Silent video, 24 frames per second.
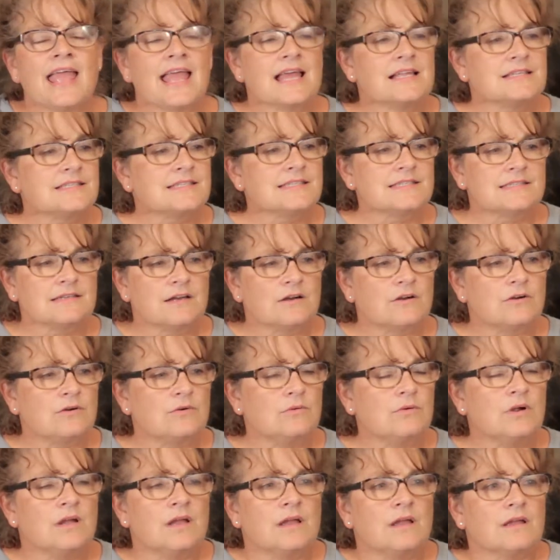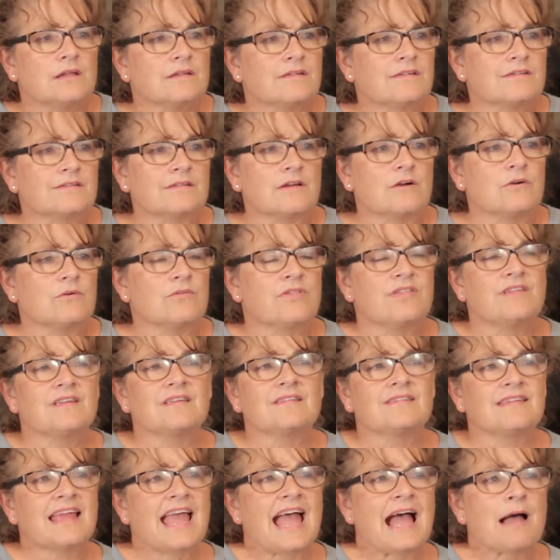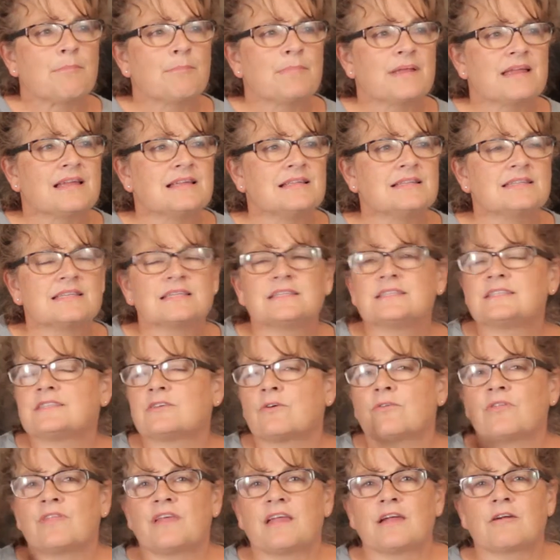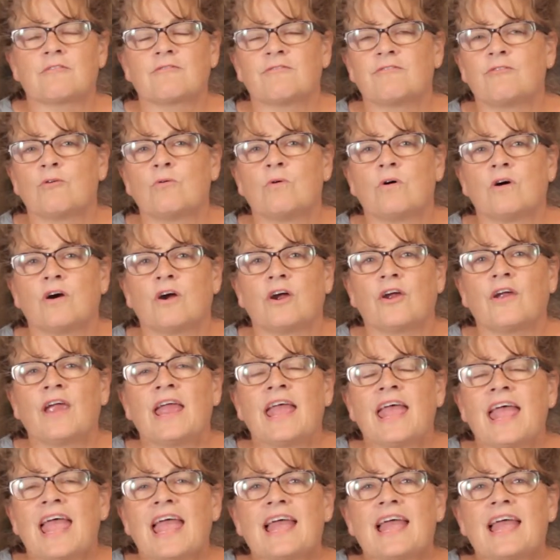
And so, so this happened, and so therefore,